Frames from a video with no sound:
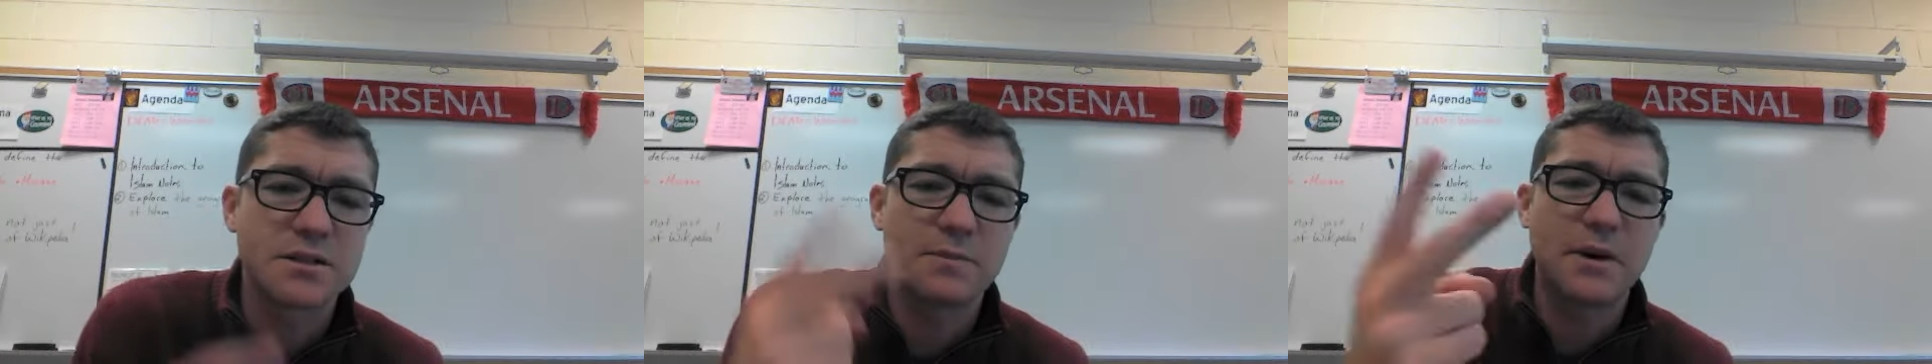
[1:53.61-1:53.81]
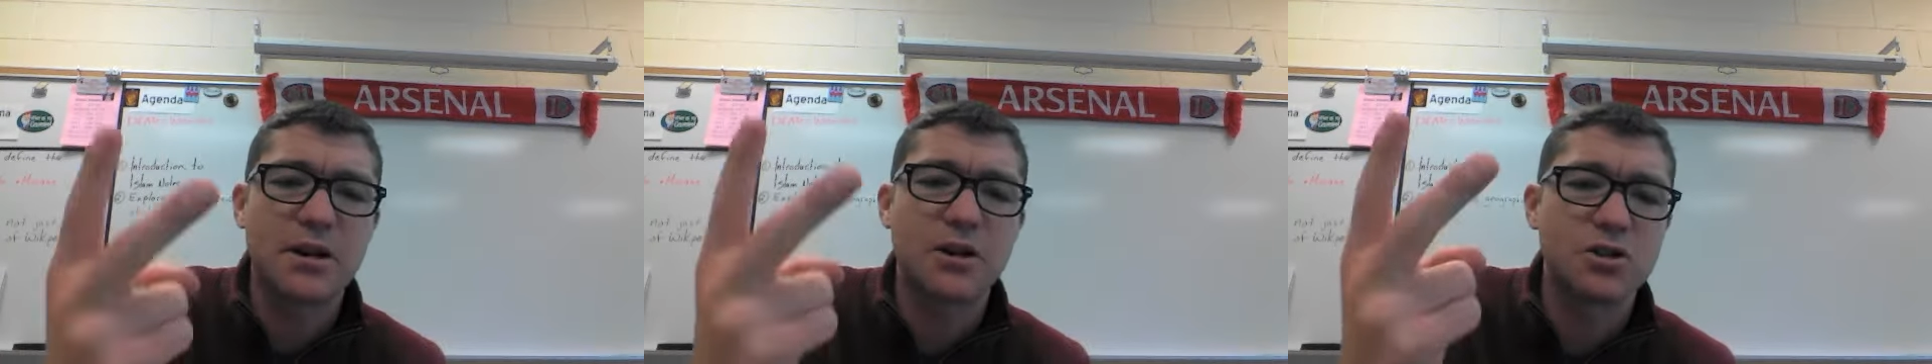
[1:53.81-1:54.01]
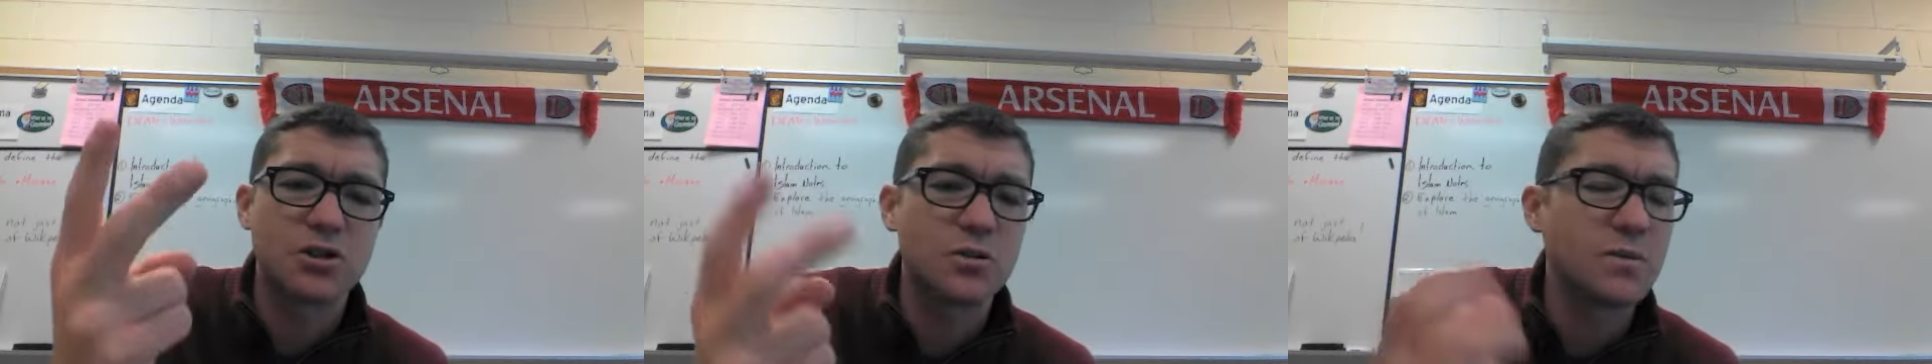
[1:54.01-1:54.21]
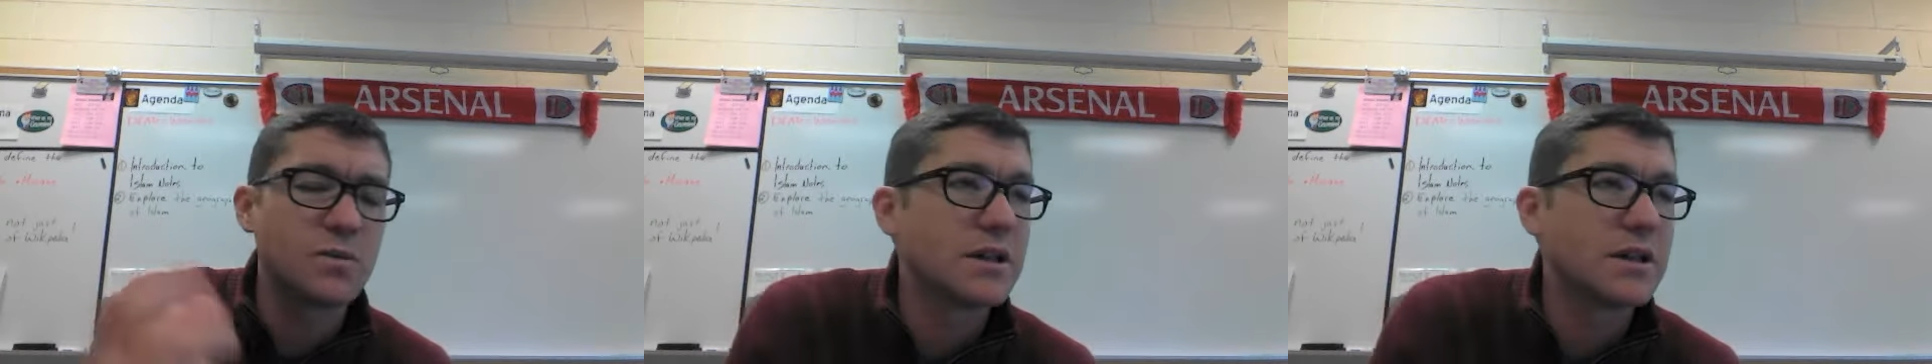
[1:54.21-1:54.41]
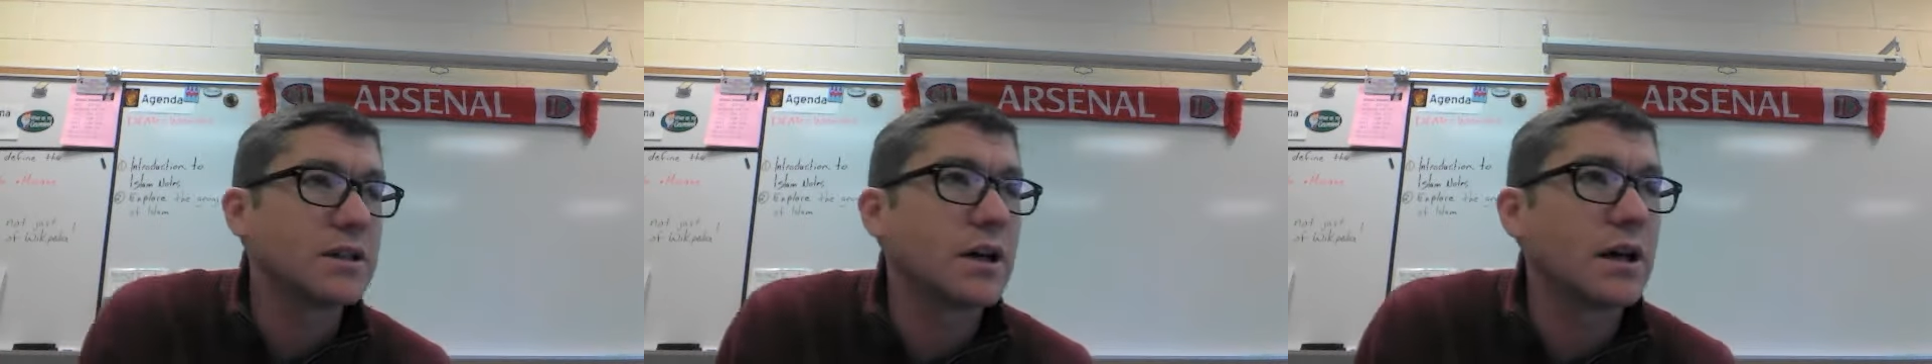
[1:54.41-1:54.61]
It's about a
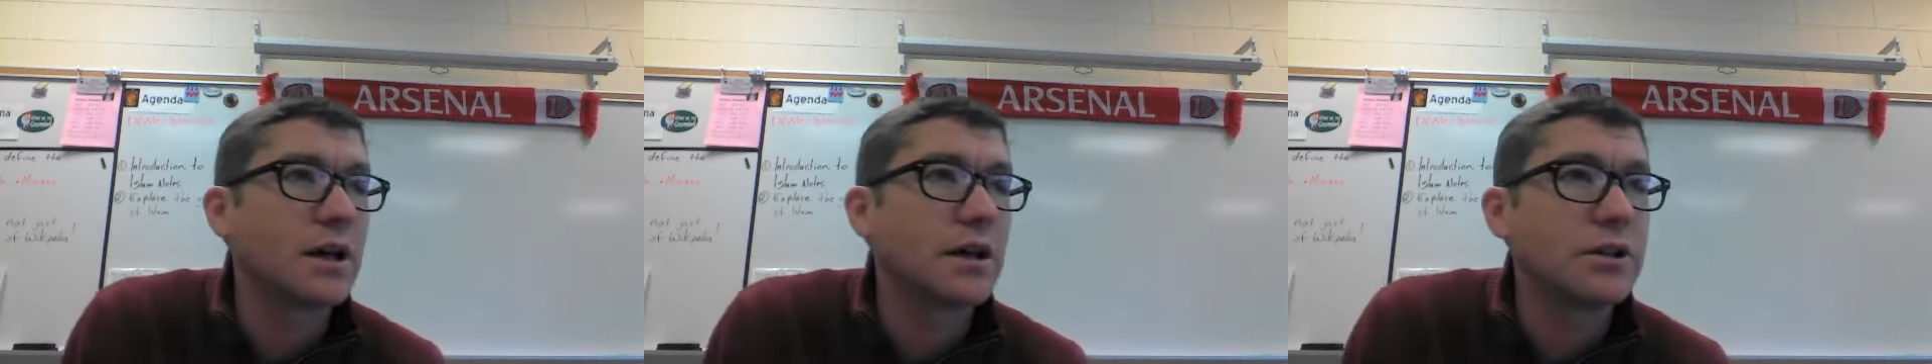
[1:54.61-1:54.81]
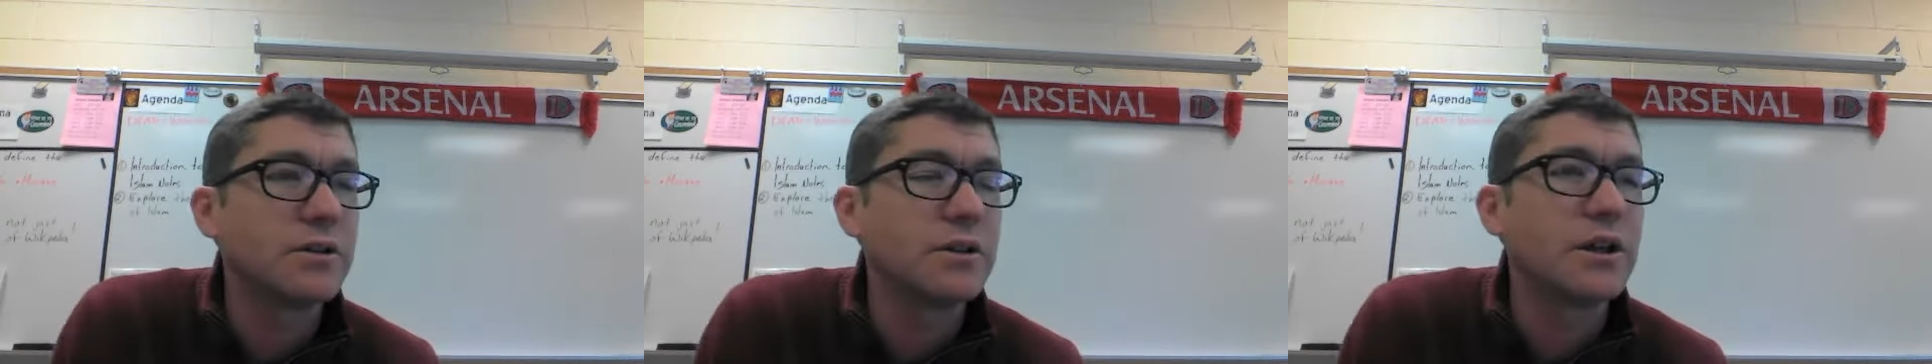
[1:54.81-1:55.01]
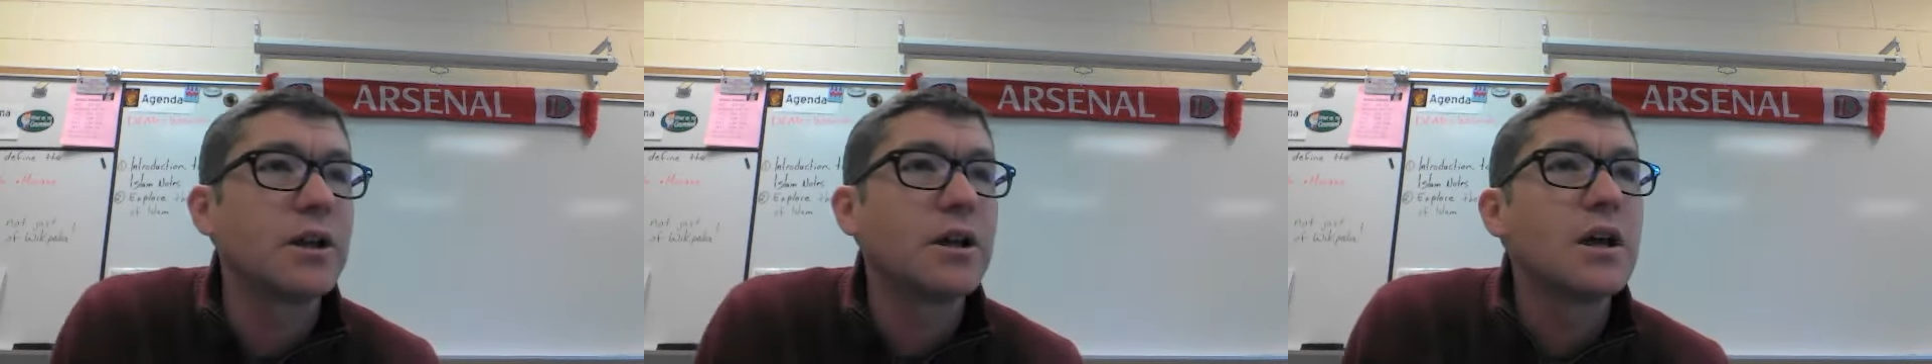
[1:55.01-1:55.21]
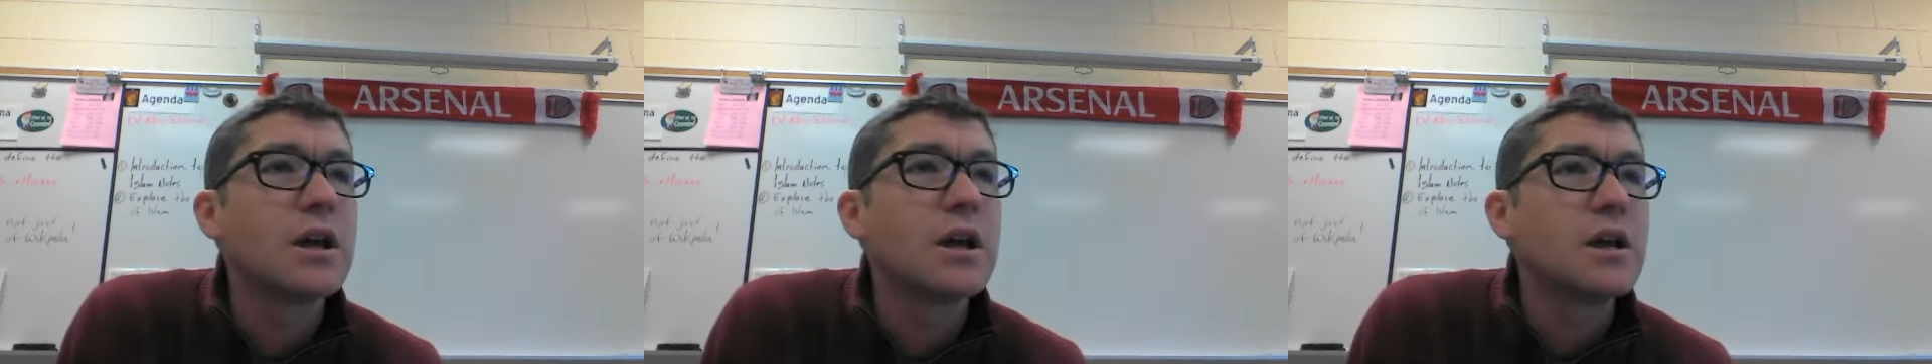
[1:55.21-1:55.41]
2-week unit.